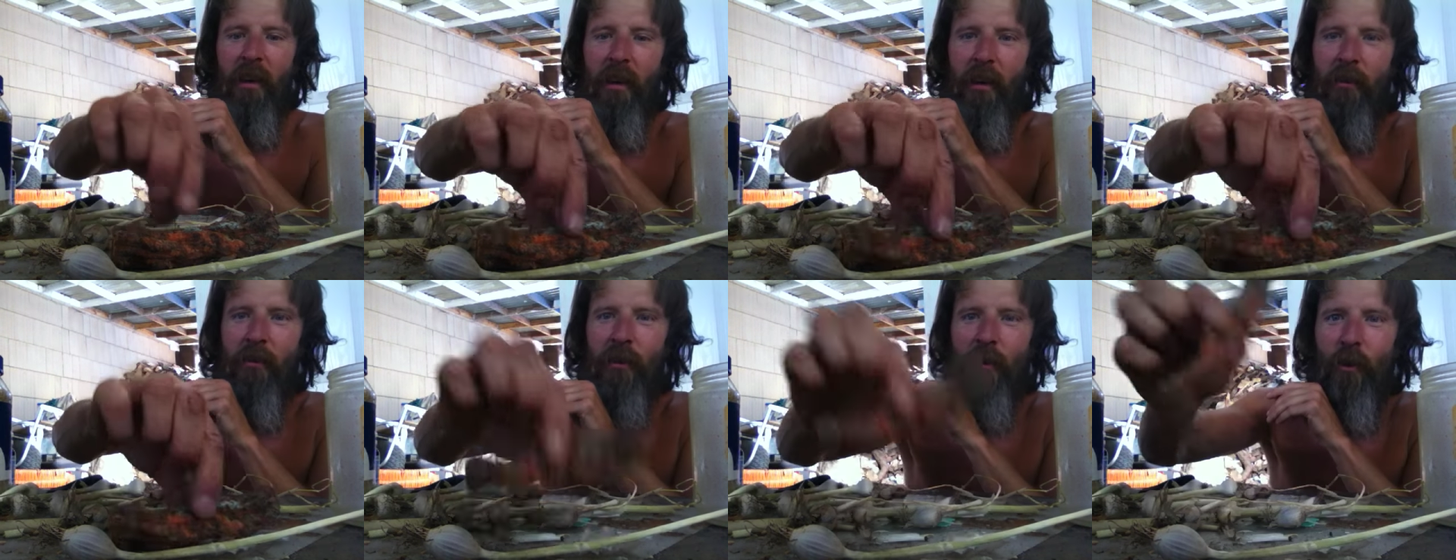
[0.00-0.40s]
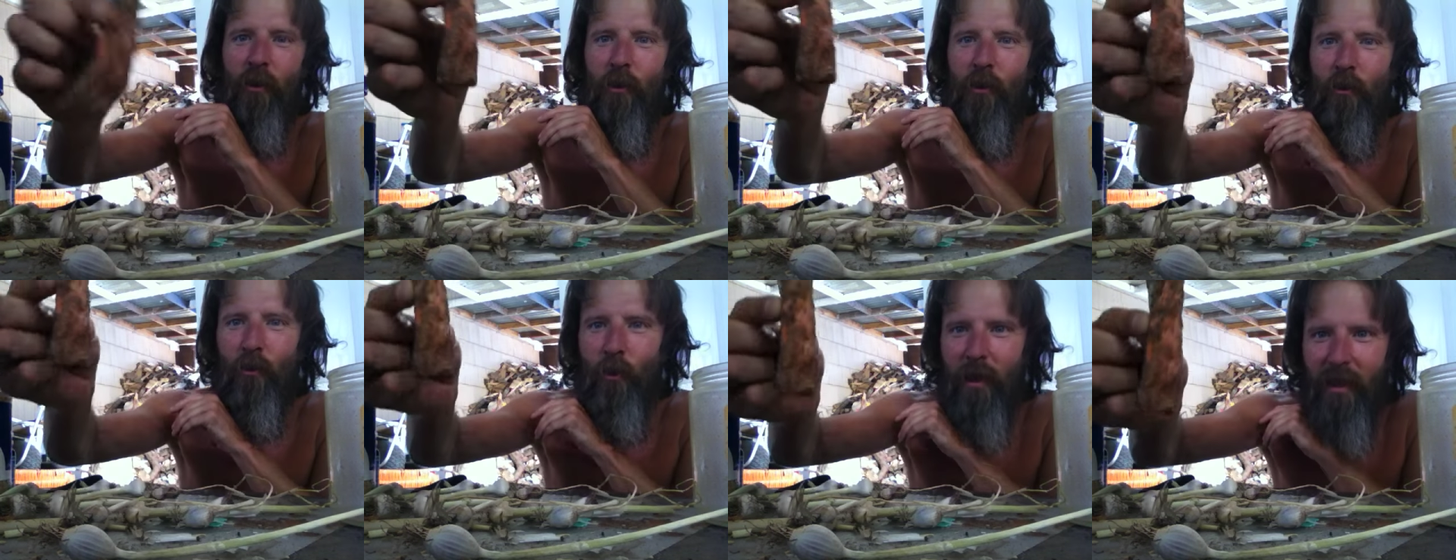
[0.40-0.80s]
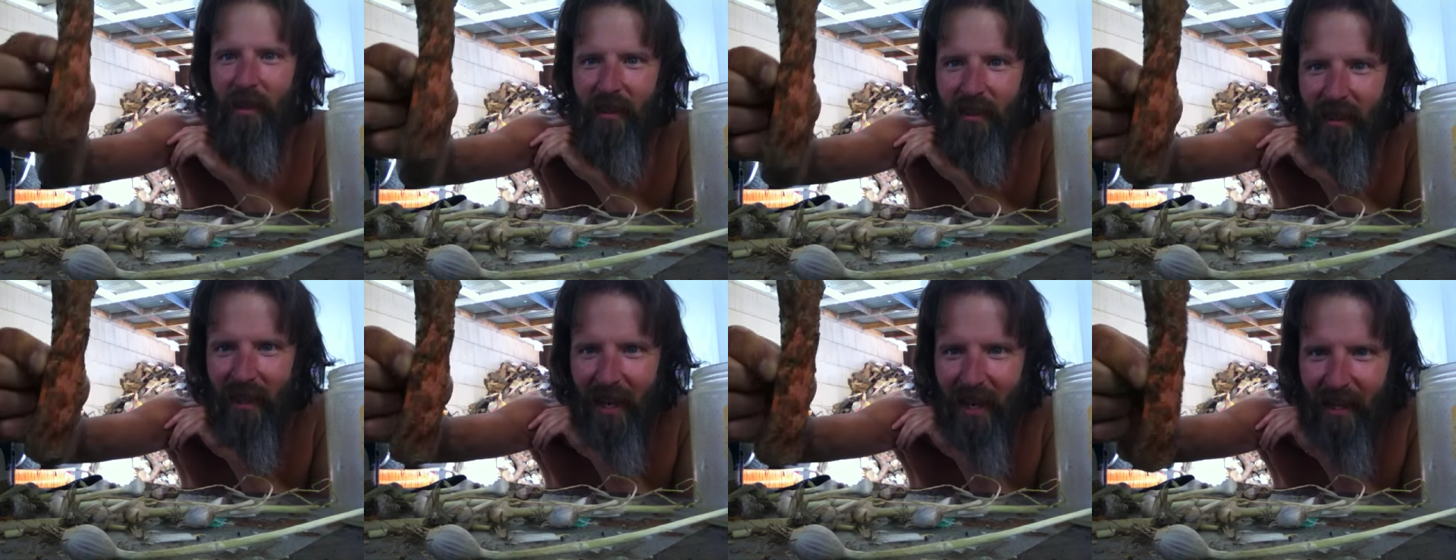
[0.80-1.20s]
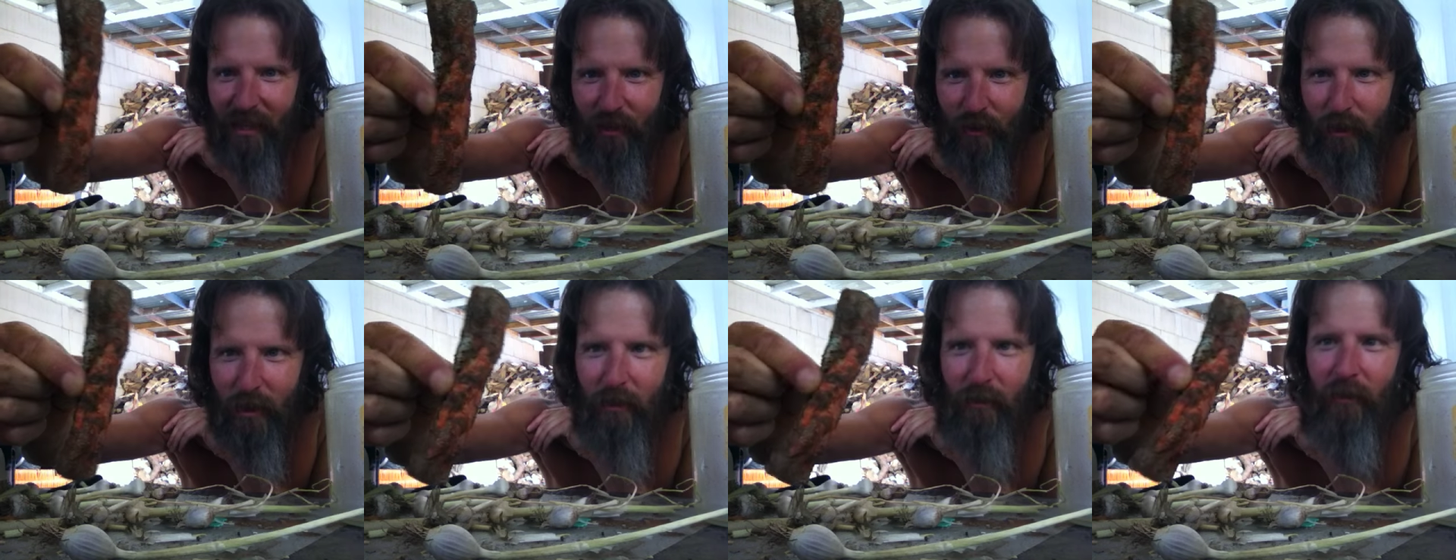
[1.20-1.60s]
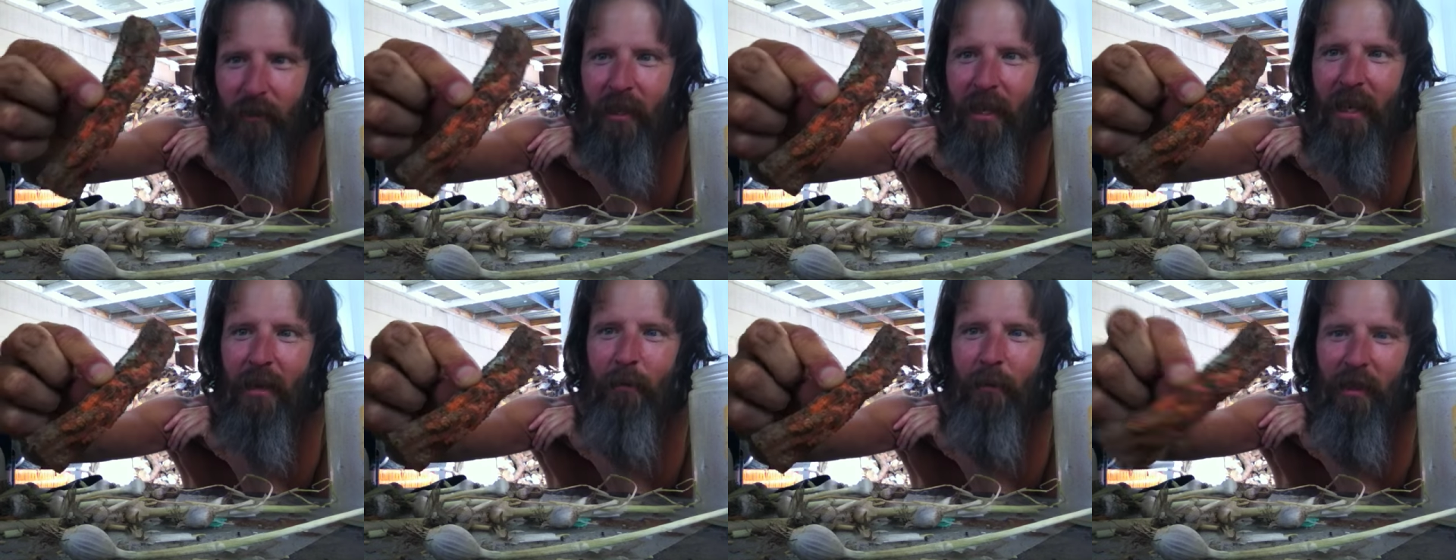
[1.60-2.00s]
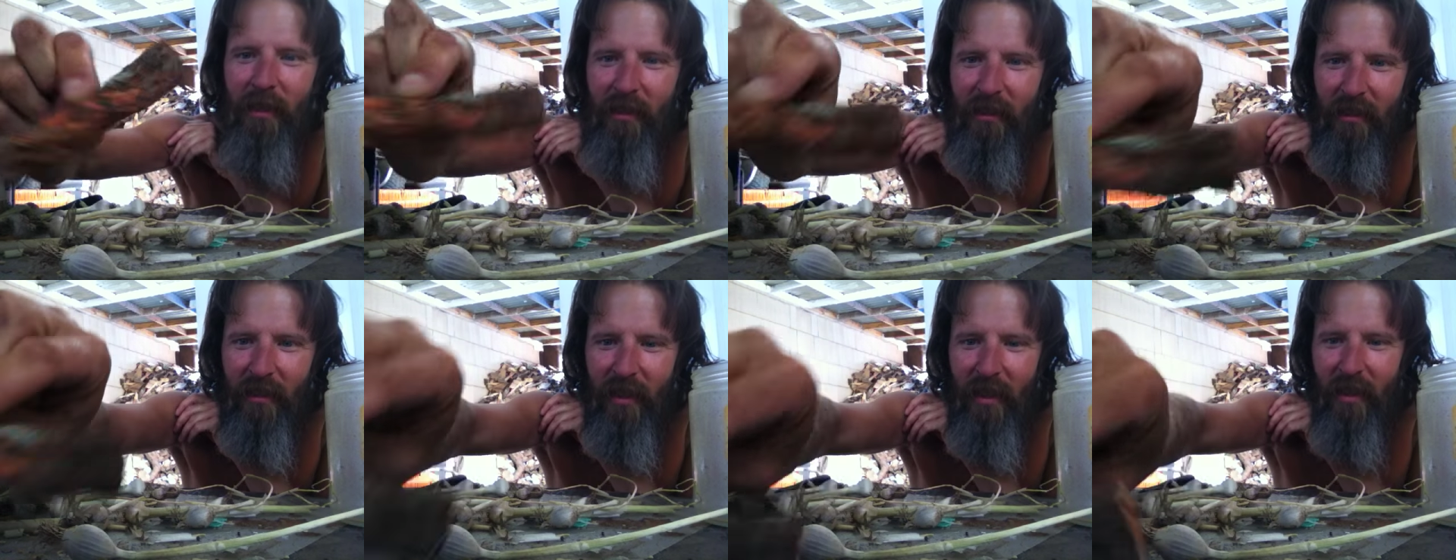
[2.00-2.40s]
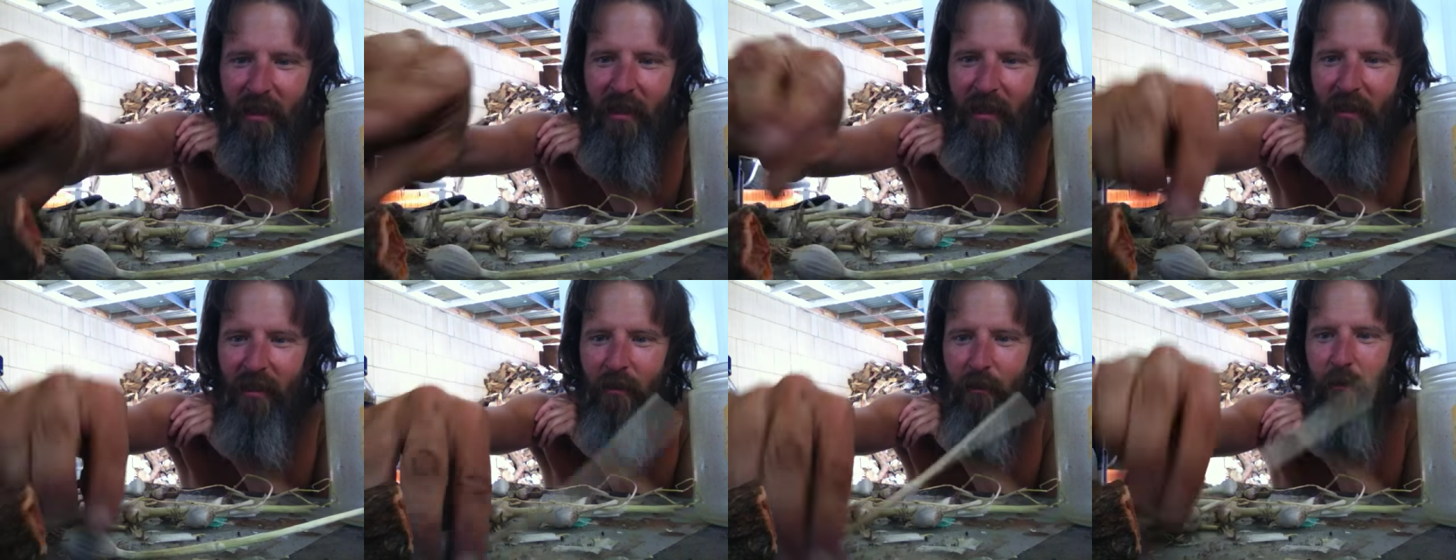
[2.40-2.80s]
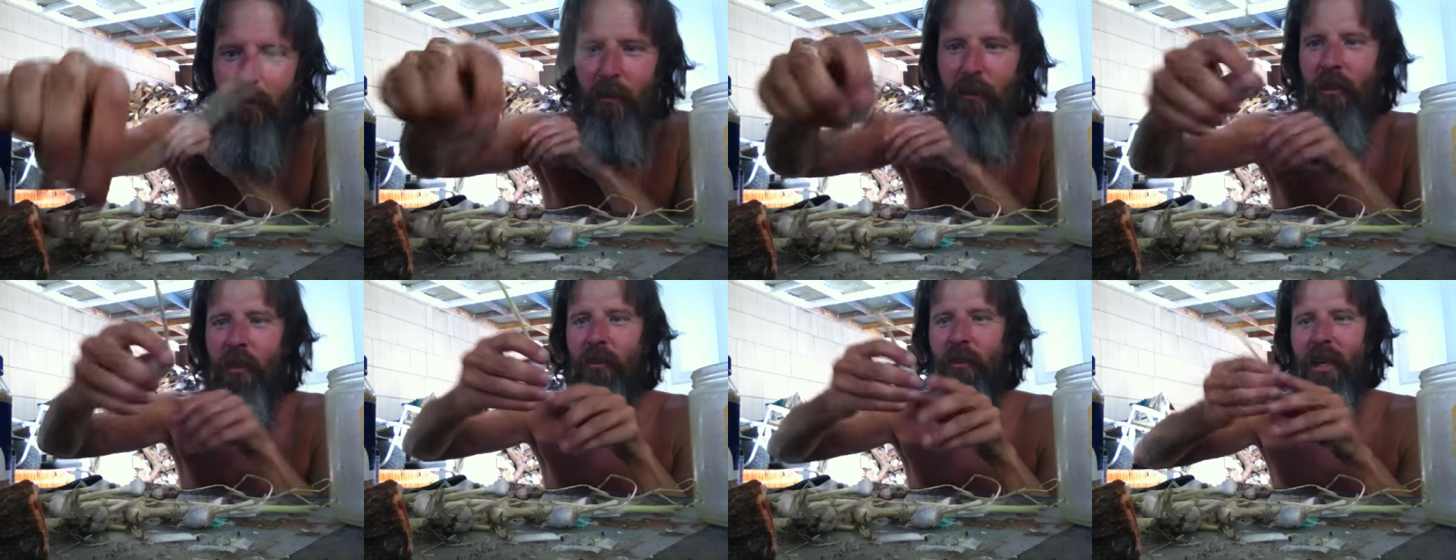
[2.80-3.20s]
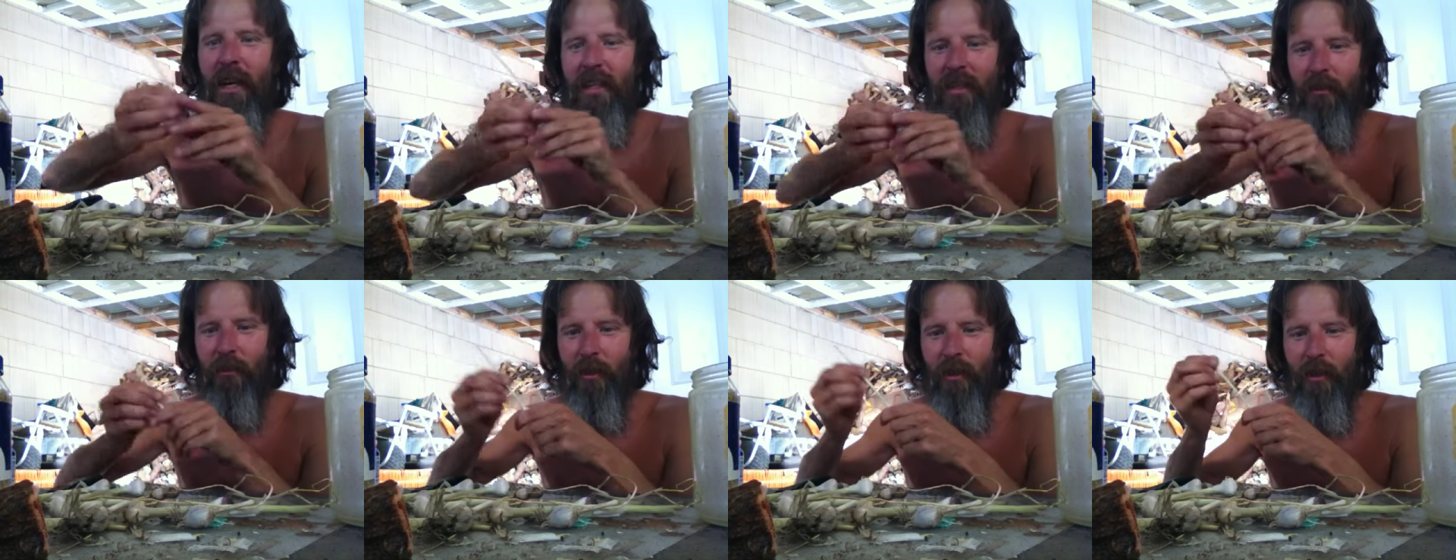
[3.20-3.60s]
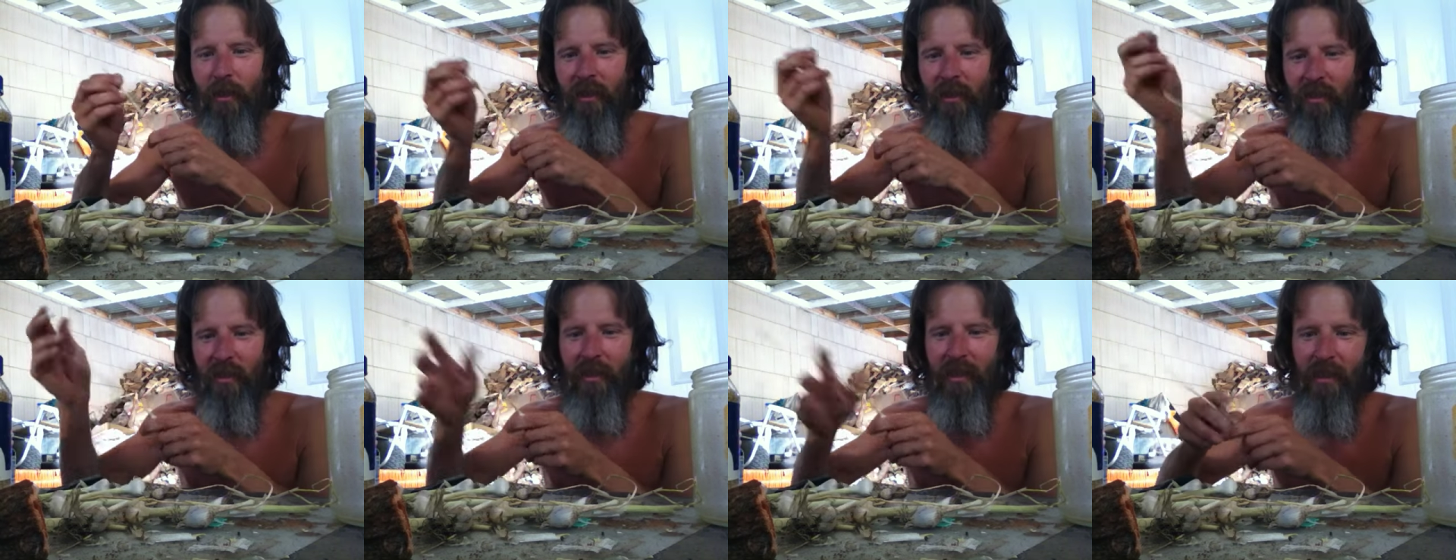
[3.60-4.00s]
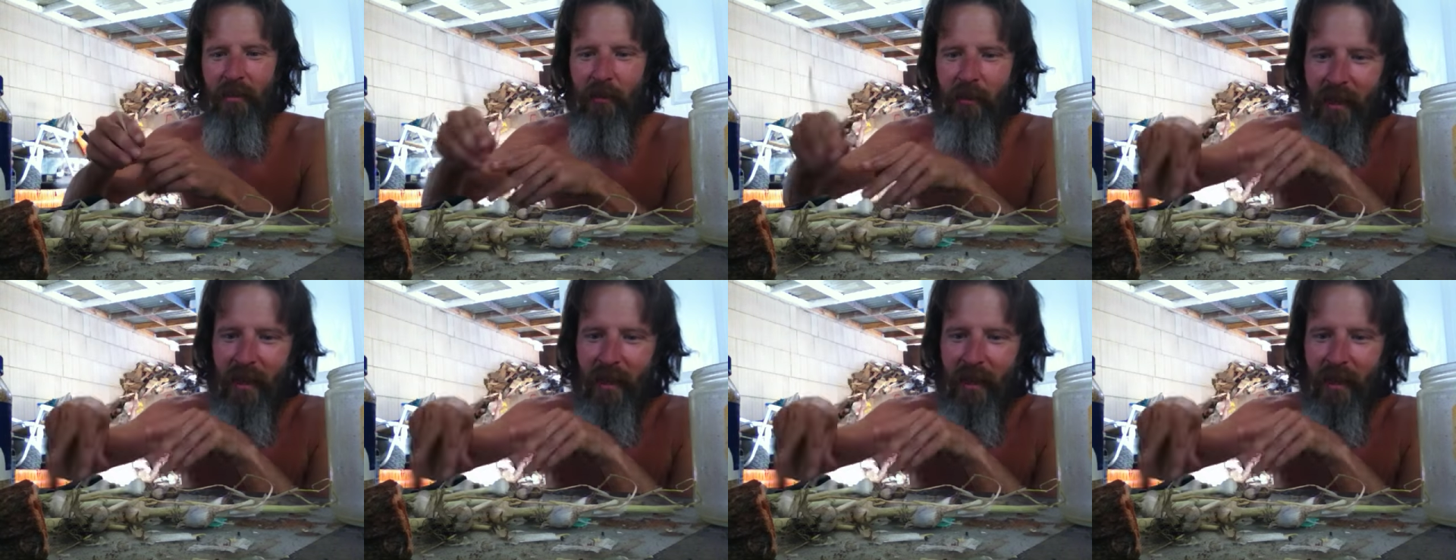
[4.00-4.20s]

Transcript: Here's an old one It kind of shriveled up, but you know, still got some goodness in it.